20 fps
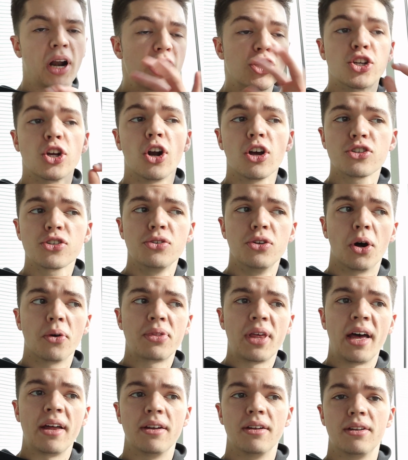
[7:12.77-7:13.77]
But I should also
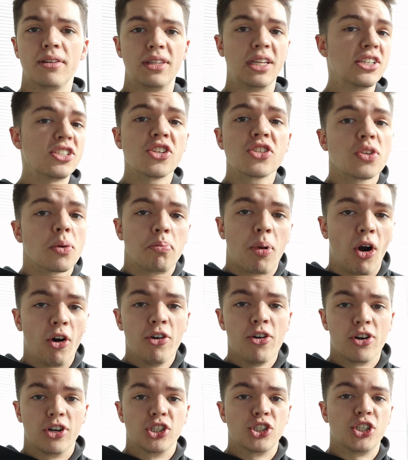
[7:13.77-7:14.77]
note that this is a
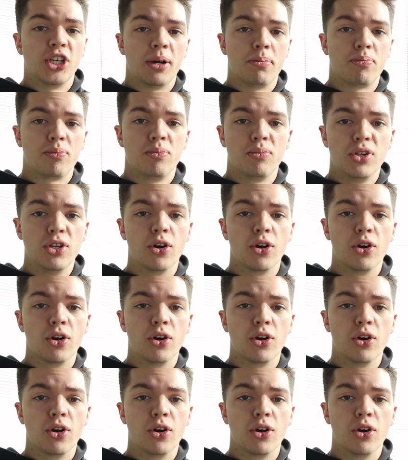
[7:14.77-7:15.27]
partnership.